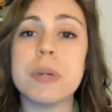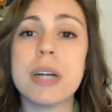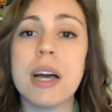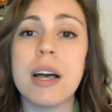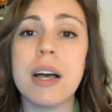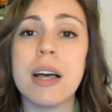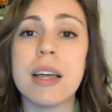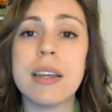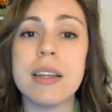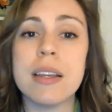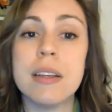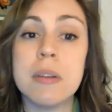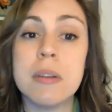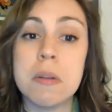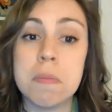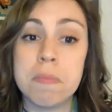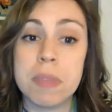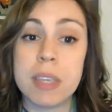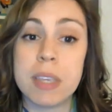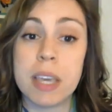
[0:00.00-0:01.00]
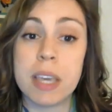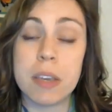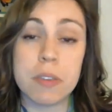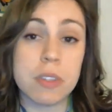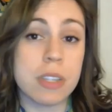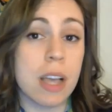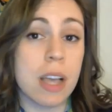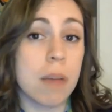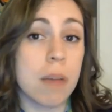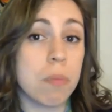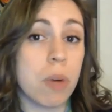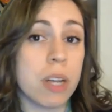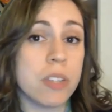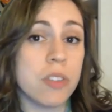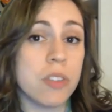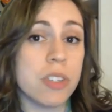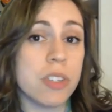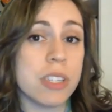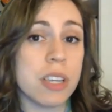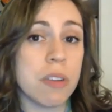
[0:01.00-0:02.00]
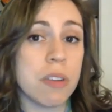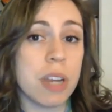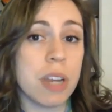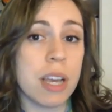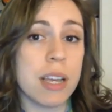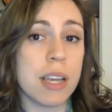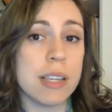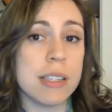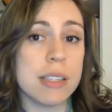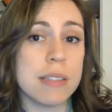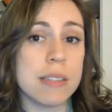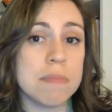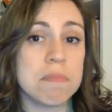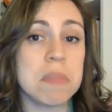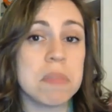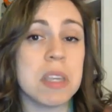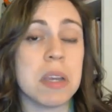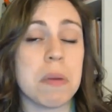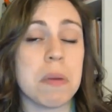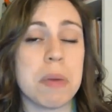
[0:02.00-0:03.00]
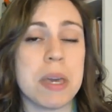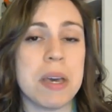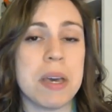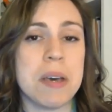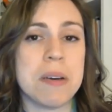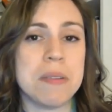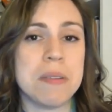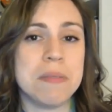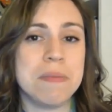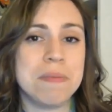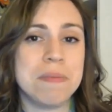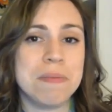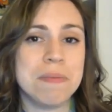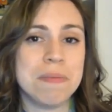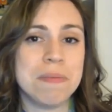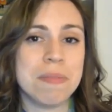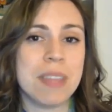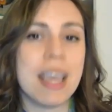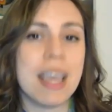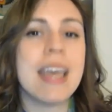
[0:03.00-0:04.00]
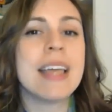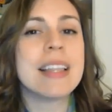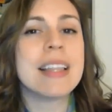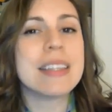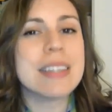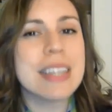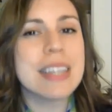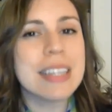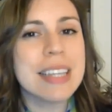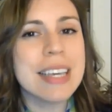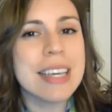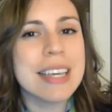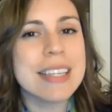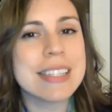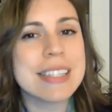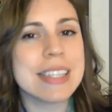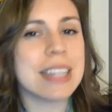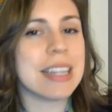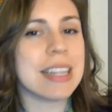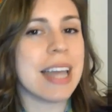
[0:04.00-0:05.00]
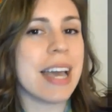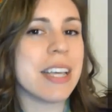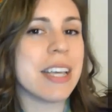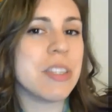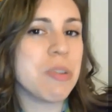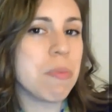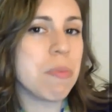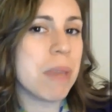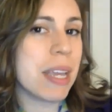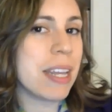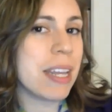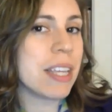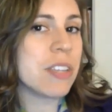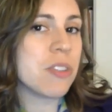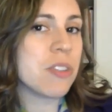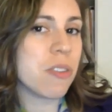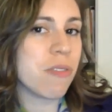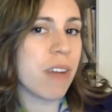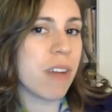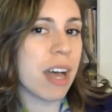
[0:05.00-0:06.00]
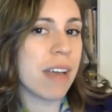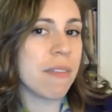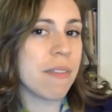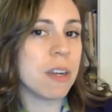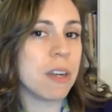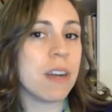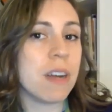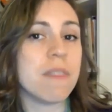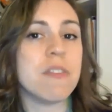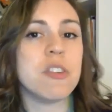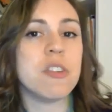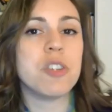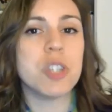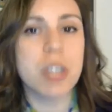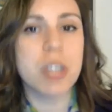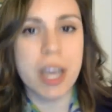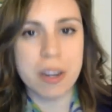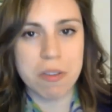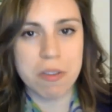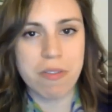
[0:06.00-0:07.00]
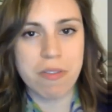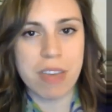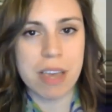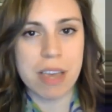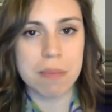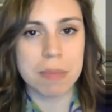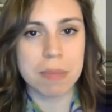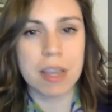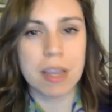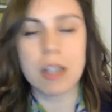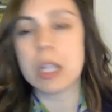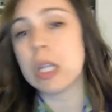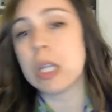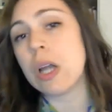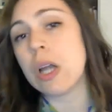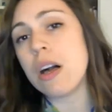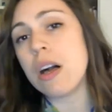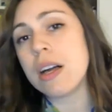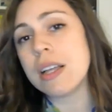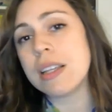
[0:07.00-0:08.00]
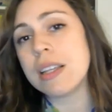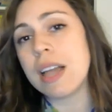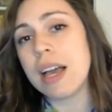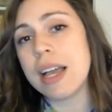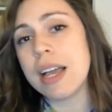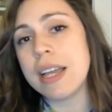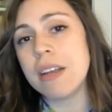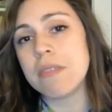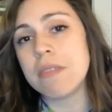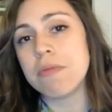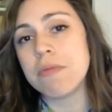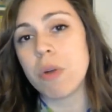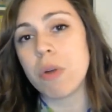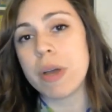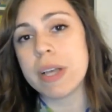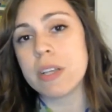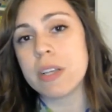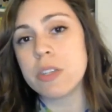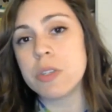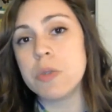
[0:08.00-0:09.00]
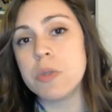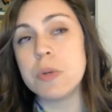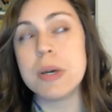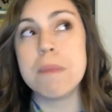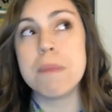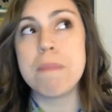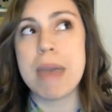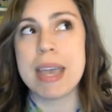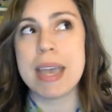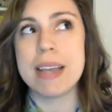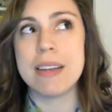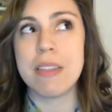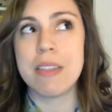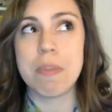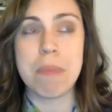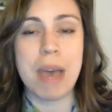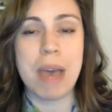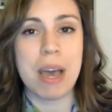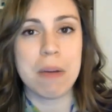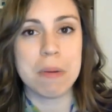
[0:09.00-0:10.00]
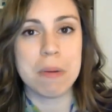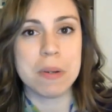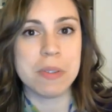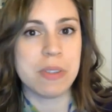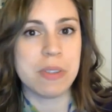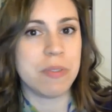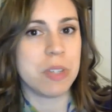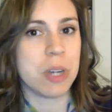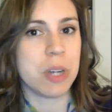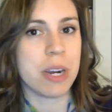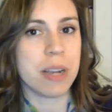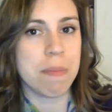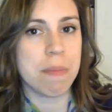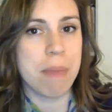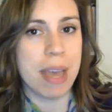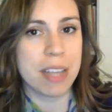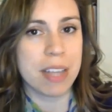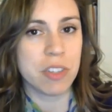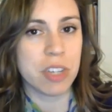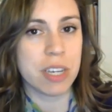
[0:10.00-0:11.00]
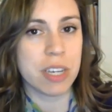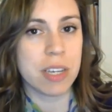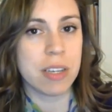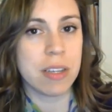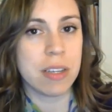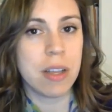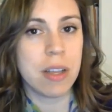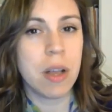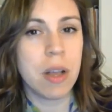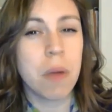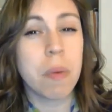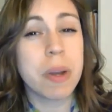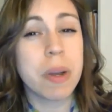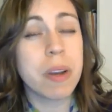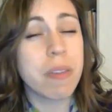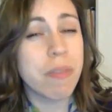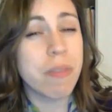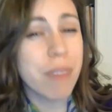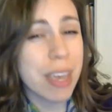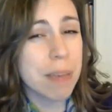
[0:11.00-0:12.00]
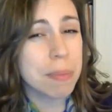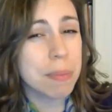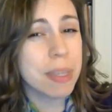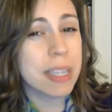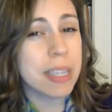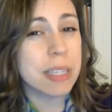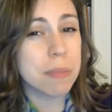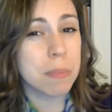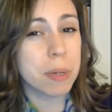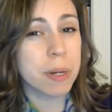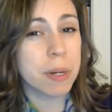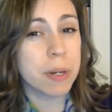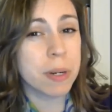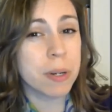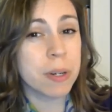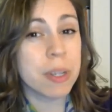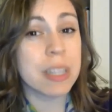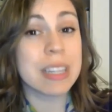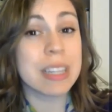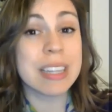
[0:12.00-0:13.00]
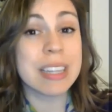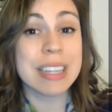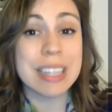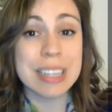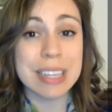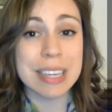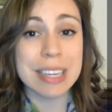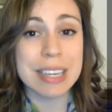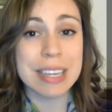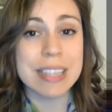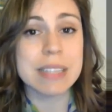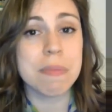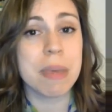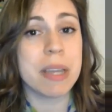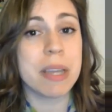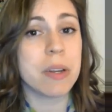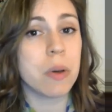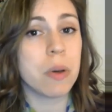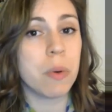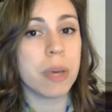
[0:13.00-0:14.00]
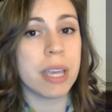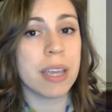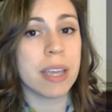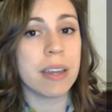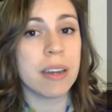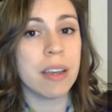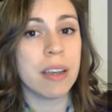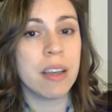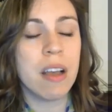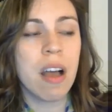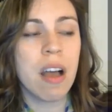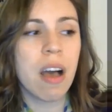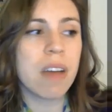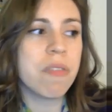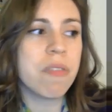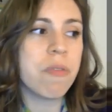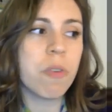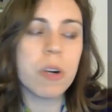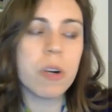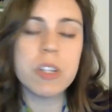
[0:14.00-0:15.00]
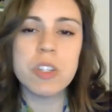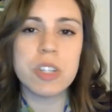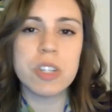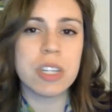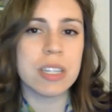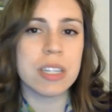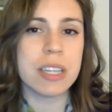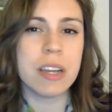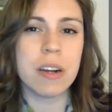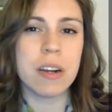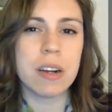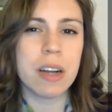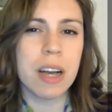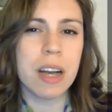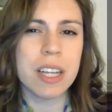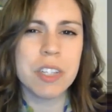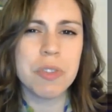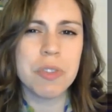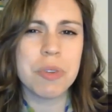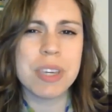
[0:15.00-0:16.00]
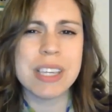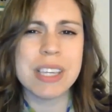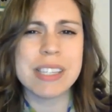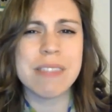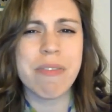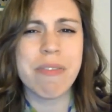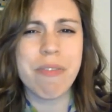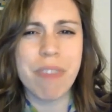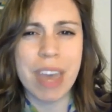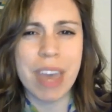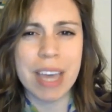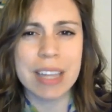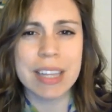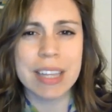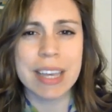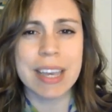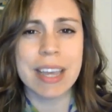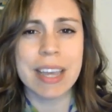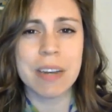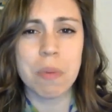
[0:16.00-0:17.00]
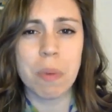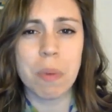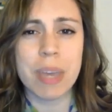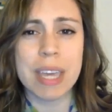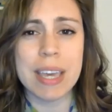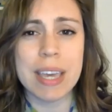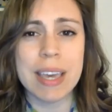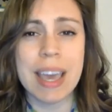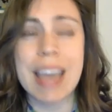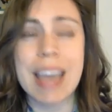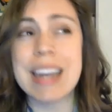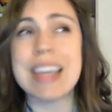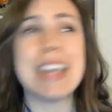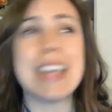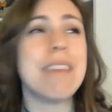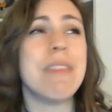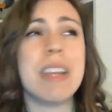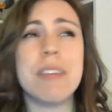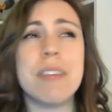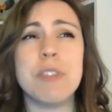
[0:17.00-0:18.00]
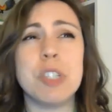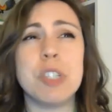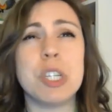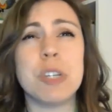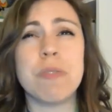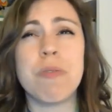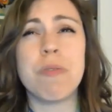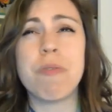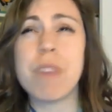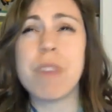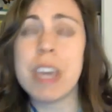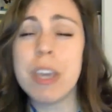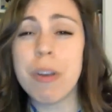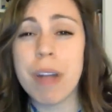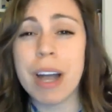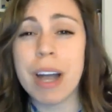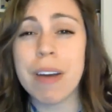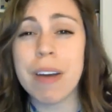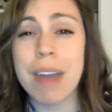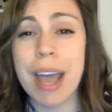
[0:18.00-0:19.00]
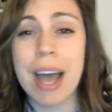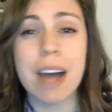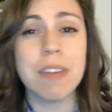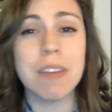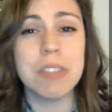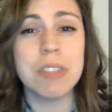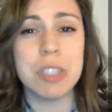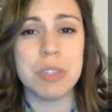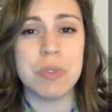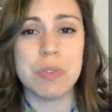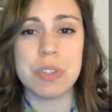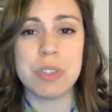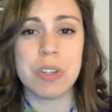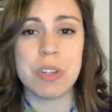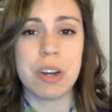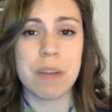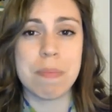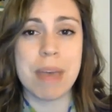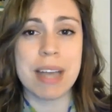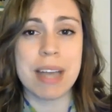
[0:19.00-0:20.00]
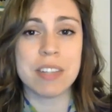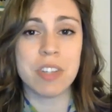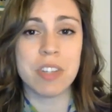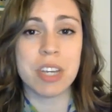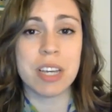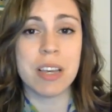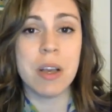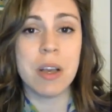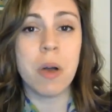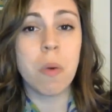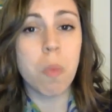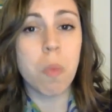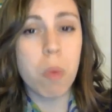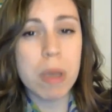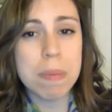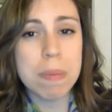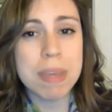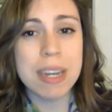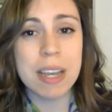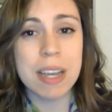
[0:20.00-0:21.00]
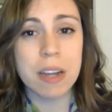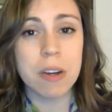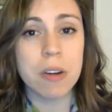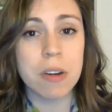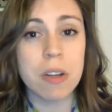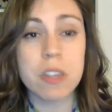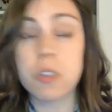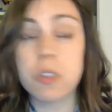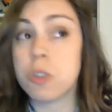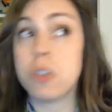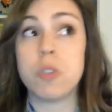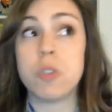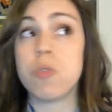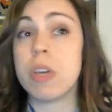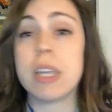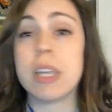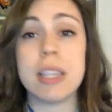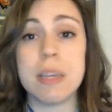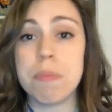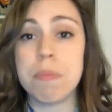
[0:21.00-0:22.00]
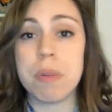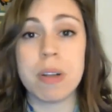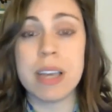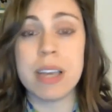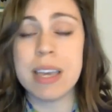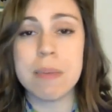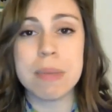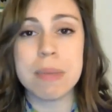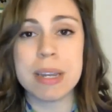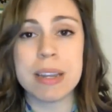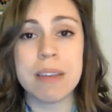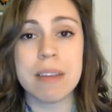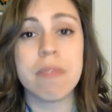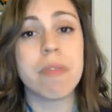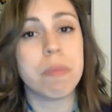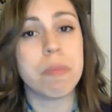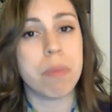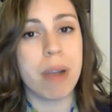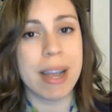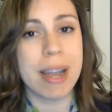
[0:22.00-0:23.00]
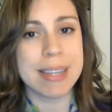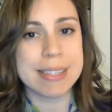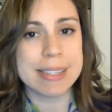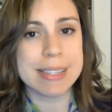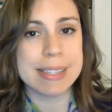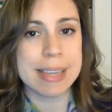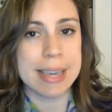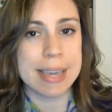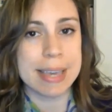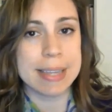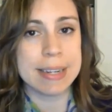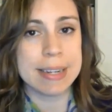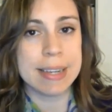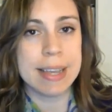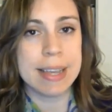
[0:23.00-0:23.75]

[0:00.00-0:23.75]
Khan. Get your stopwatches synchronized. Here we go. Lily is the last remaining survivor of the Shadow Family, a long line of royals who command the powers of dark magic. When her family is murdered, Lily is made queen. Unfortunately, her country is failing and weak, and even if she could figure out how to use dark magic, women and girls are strictly prohibited from practicing it.